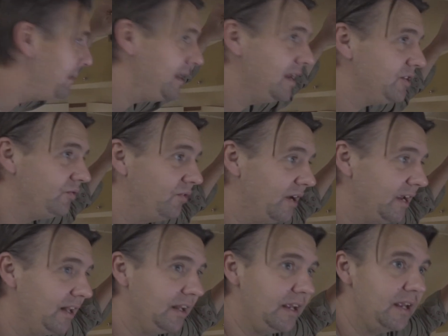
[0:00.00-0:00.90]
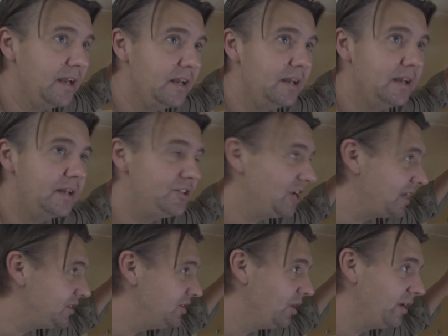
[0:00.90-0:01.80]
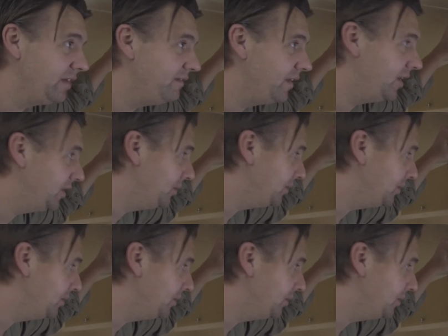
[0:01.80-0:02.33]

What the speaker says: mean, it's really just not in very